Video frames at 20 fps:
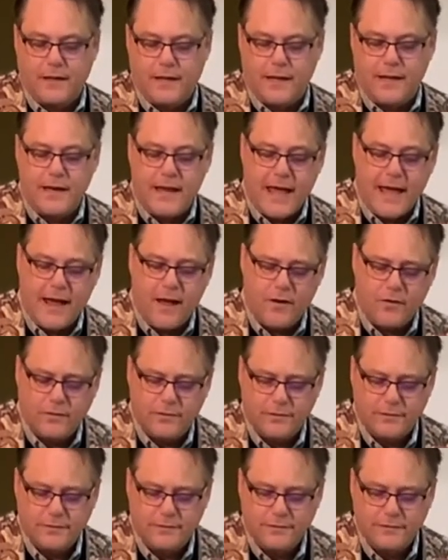And
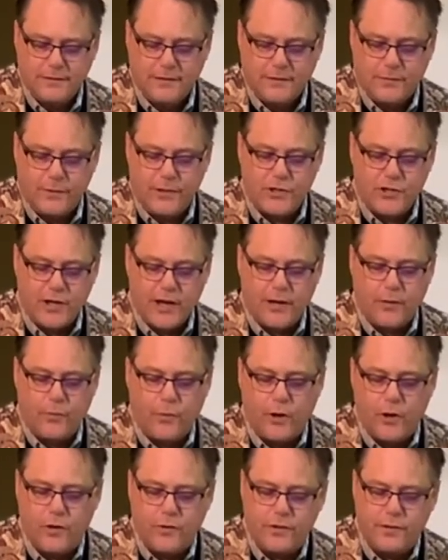now, when John
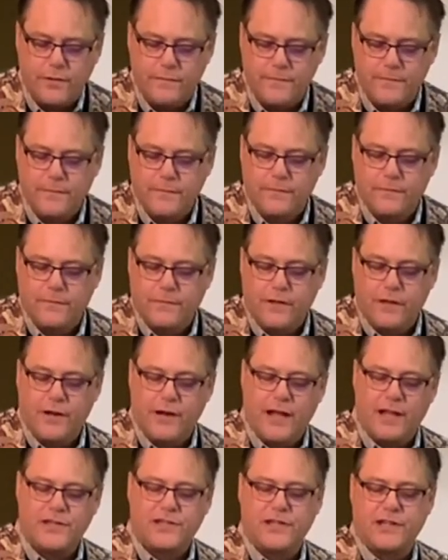wrote, the
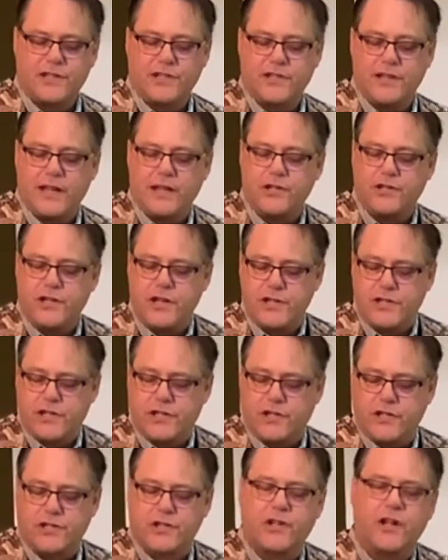Gnostics said,
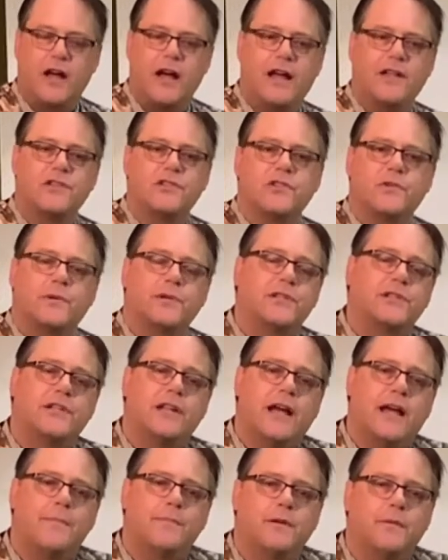Jesus is gone, so it's
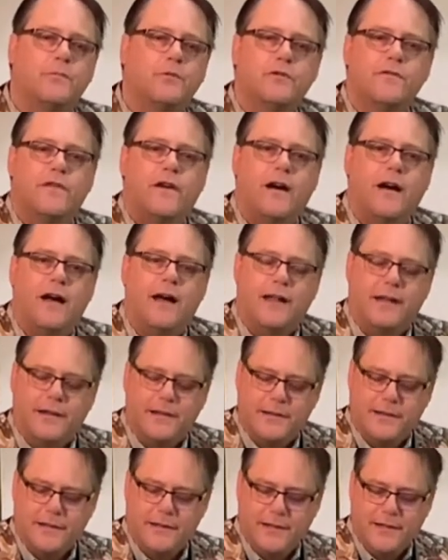time to move on